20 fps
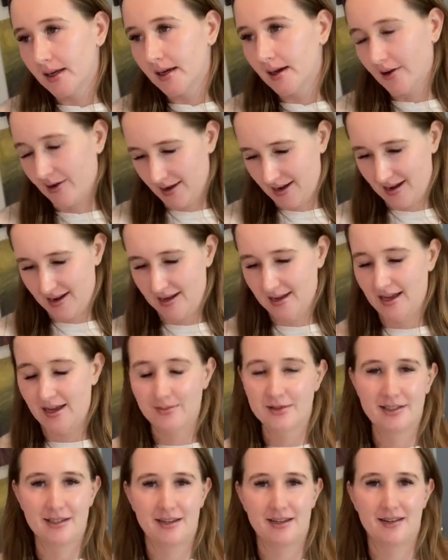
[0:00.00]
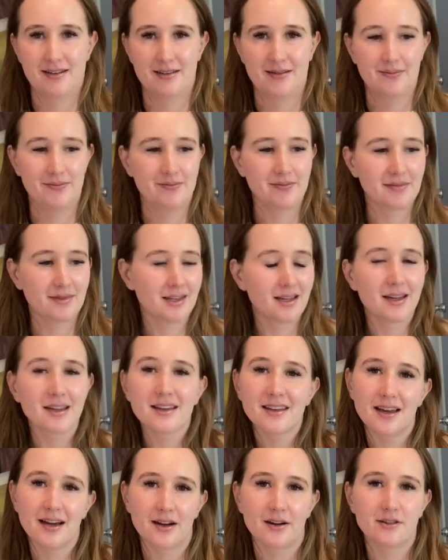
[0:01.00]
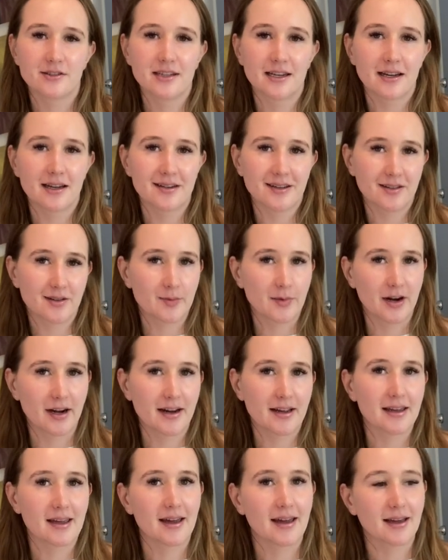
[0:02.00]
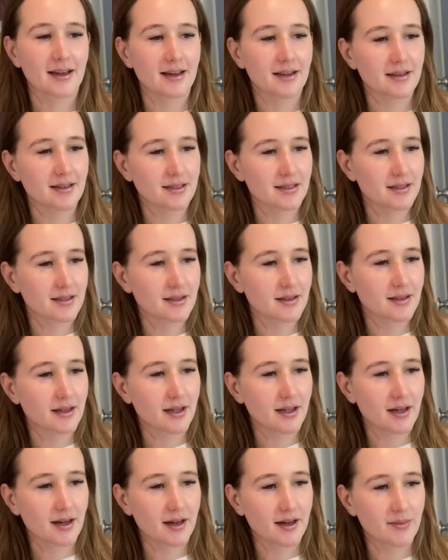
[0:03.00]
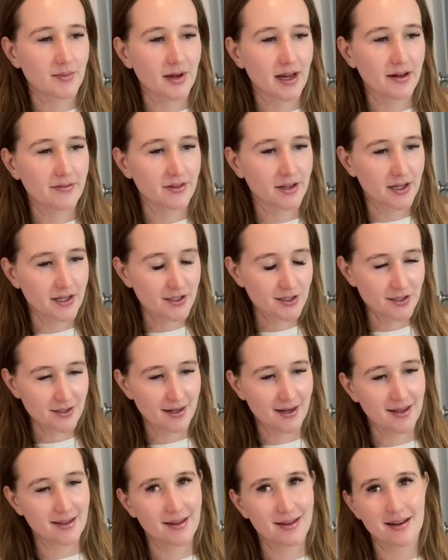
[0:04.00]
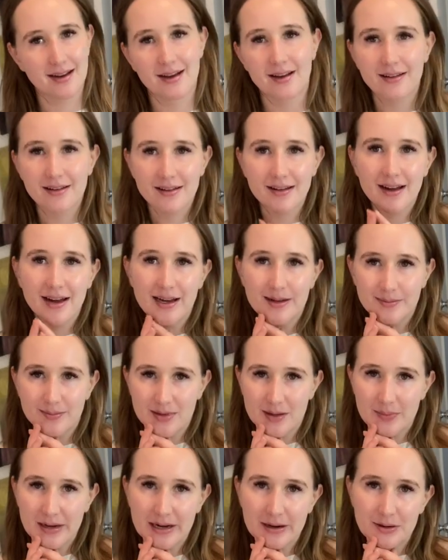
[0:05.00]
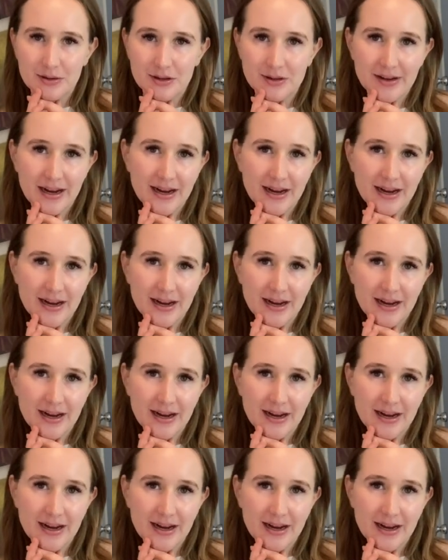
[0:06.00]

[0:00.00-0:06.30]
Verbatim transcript: Okay, I'm just gonna yeah, go take another break and um, have lunch and then I'll um, back with you